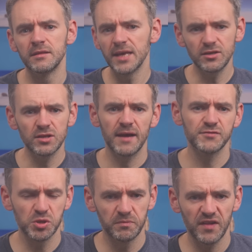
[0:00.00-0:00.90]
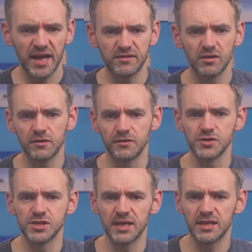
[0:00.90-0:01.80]
Then you'll have some flat
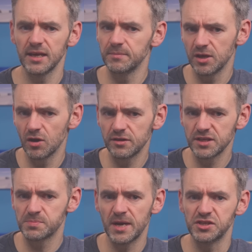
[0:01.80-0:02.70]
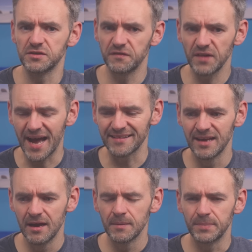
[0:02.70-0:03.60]
earthers that claim the Earth is measured flat
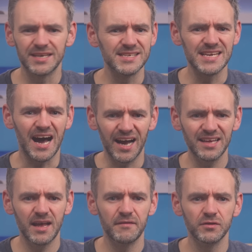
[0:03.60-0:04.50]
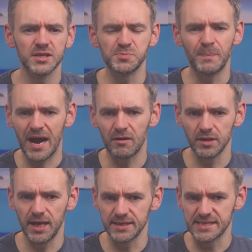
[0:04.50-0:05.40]
because eye level is
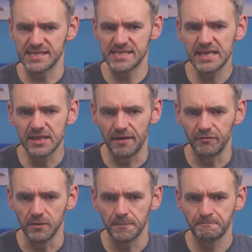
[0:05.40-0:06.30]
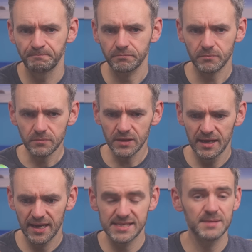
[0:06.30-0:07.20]
parallel to sea level.
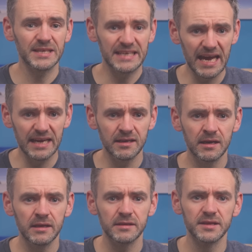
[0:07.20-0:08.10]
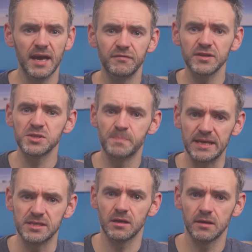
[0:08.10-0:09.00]
Except again, level is
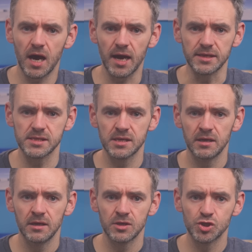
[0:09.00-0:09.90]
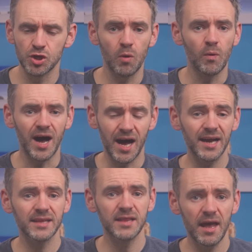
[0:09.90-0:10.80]
based on heights. So
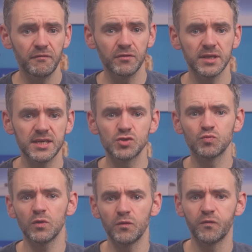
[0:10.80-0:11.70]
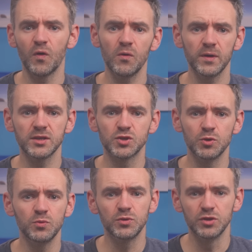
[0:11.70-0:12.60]
eye level is referring
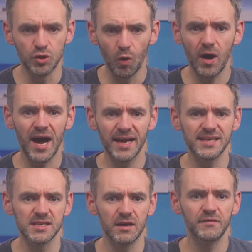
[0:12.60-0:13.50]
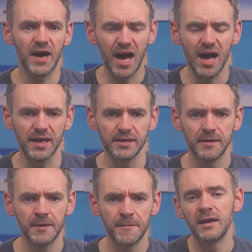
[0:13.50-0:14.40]
to your height of eye.
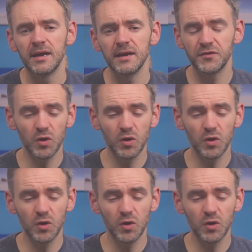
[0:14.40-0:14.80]
If